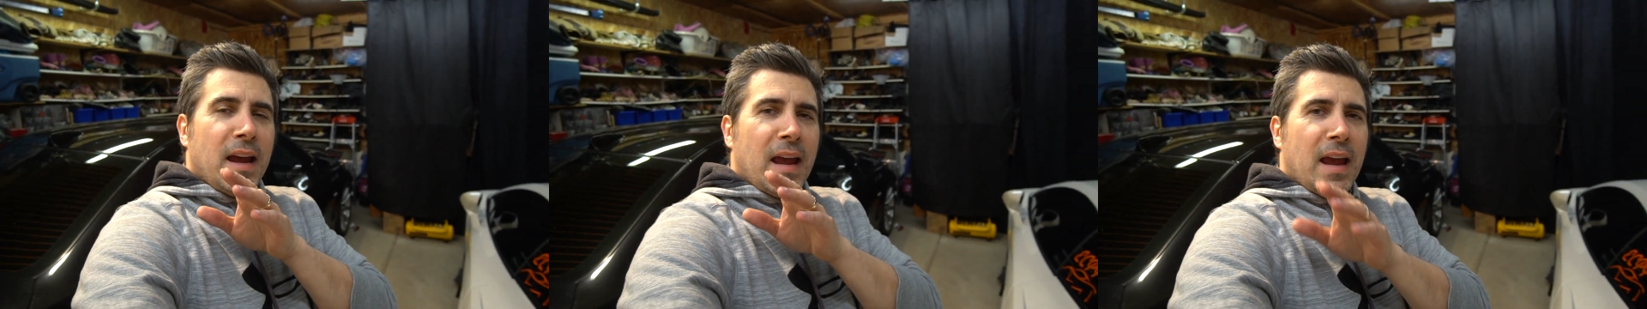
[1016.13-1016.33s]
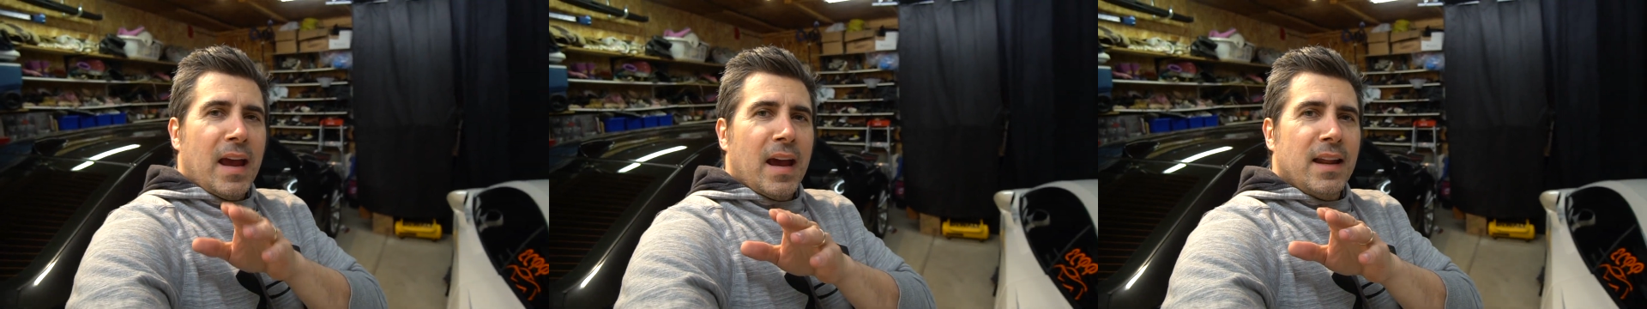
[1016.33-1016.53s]

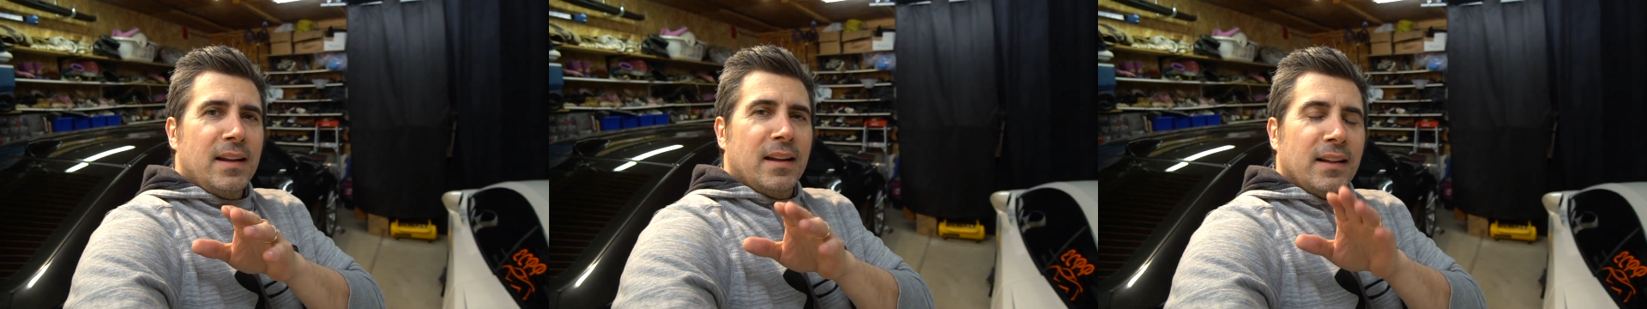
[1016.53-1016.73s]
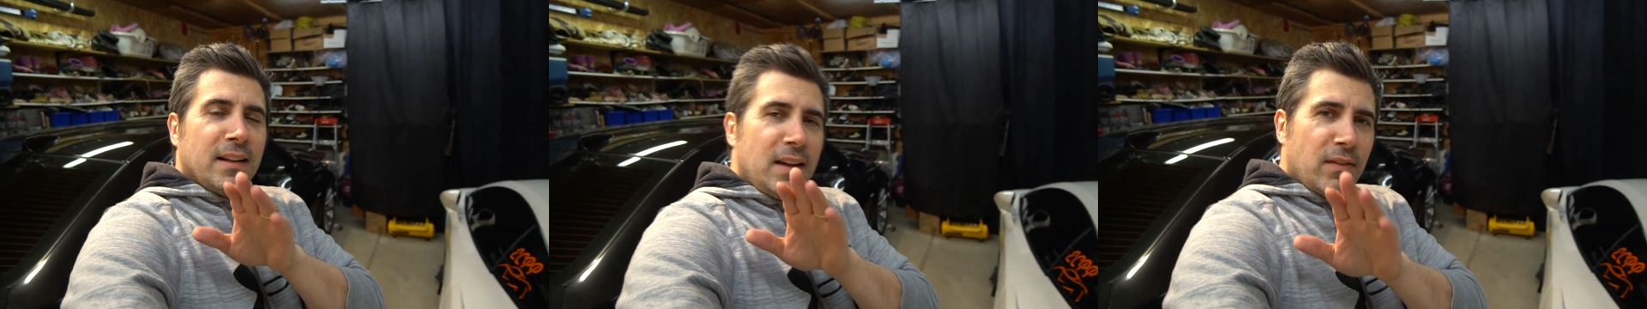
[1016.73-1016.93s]

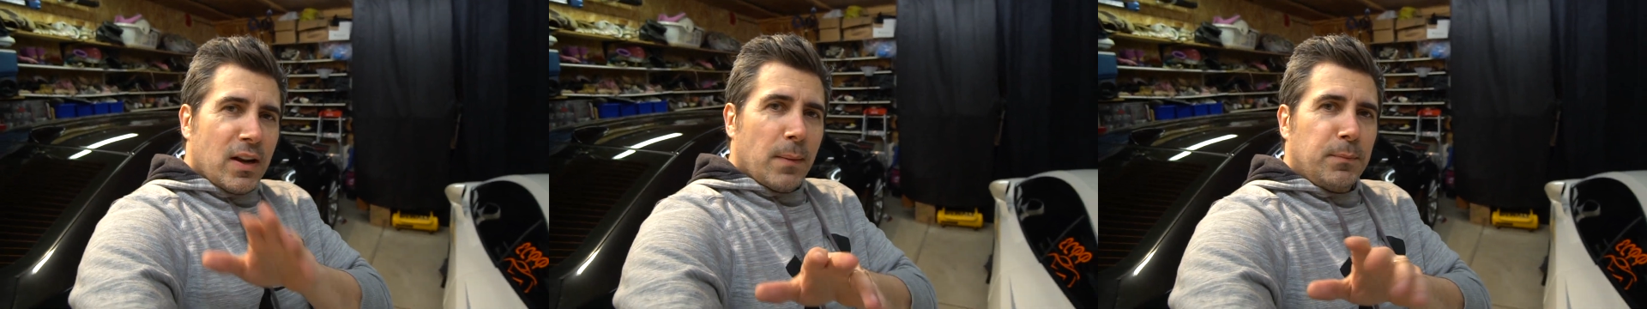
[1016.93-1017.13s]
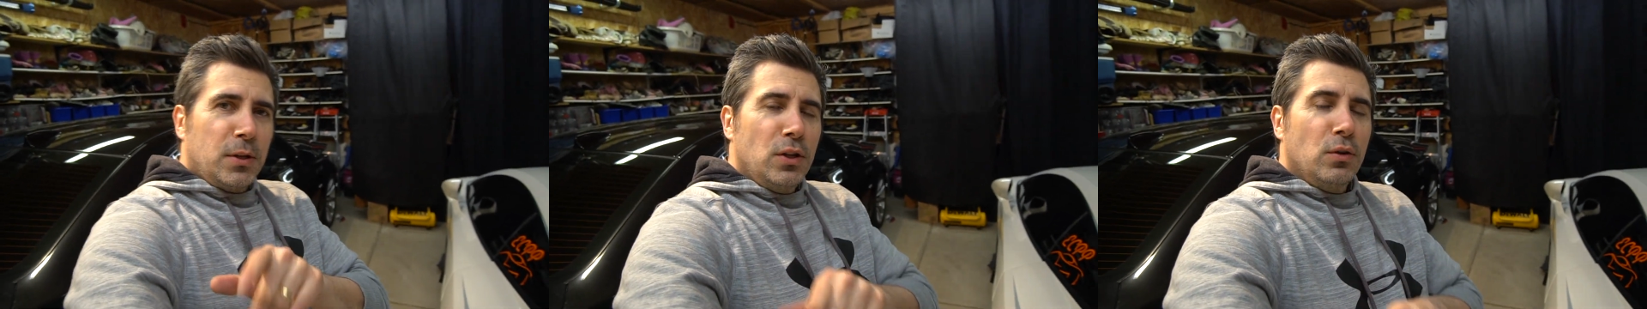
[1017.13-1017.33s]
and leave it
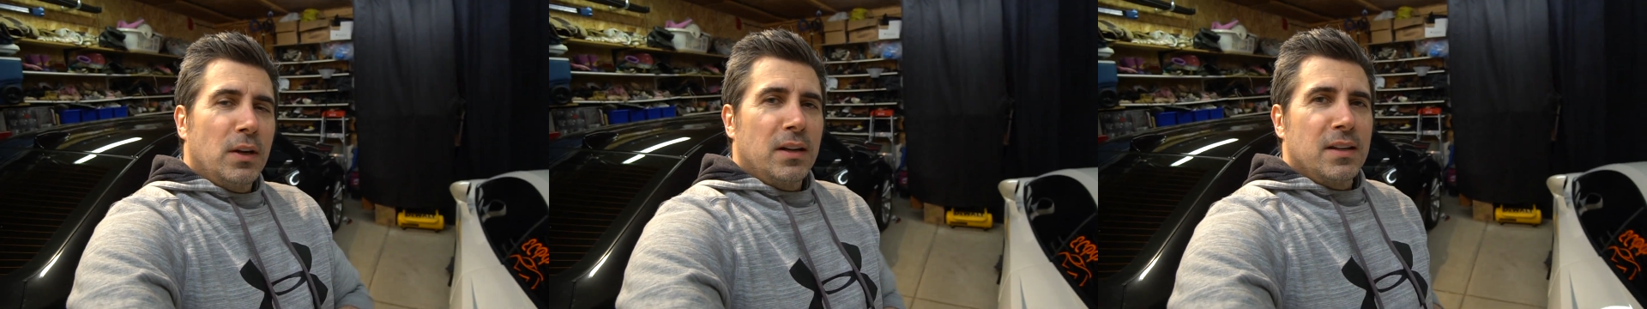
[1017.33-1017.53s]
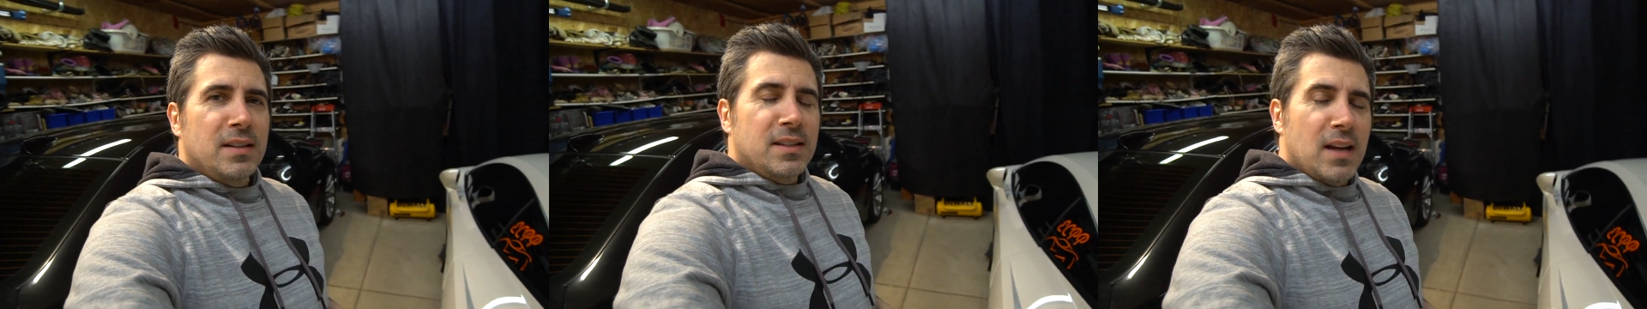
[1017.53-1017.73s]
up to you
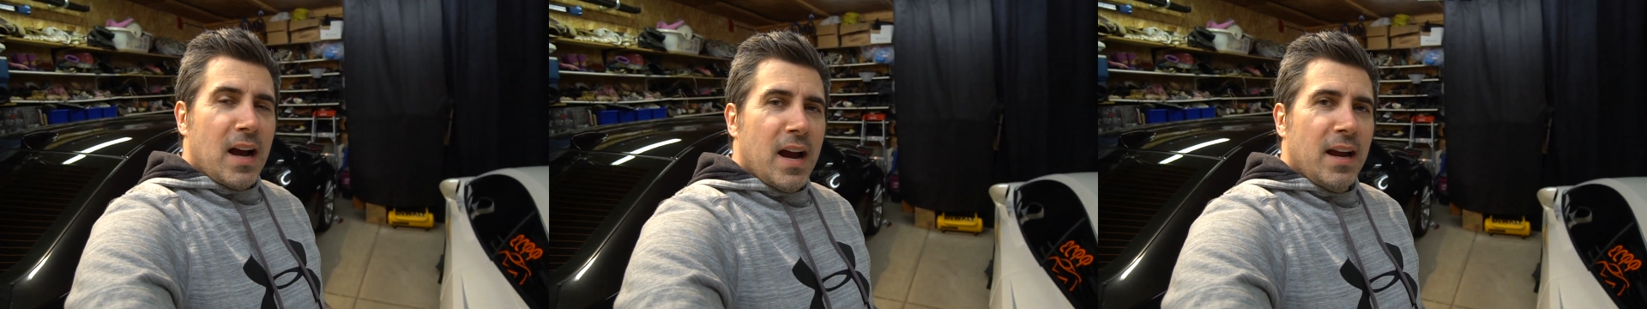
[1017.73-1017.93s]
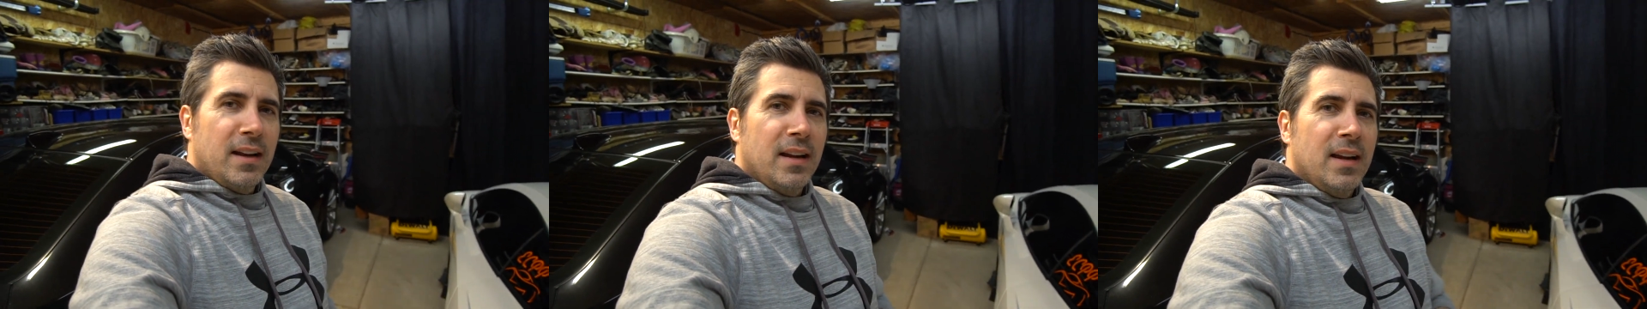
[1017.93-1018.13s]
to
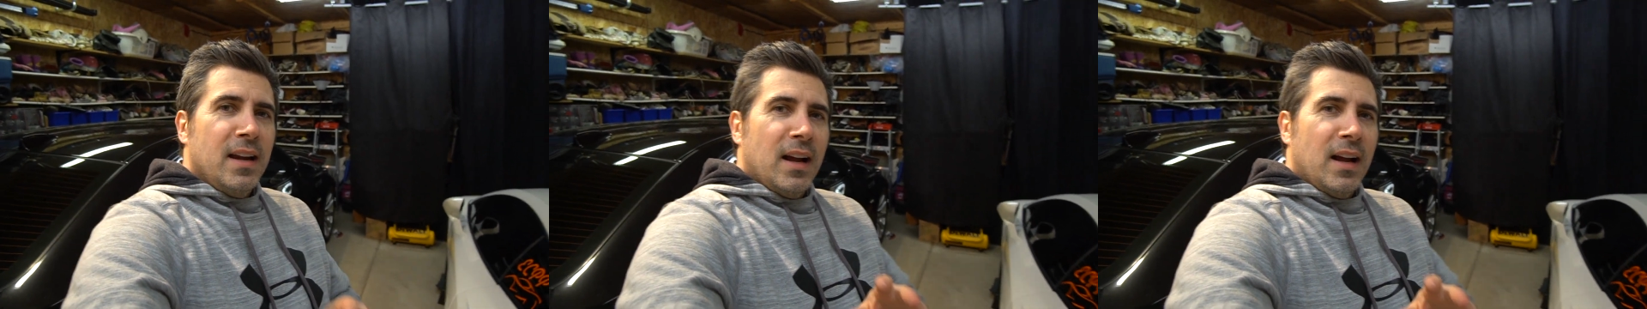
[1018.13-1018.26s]
decide.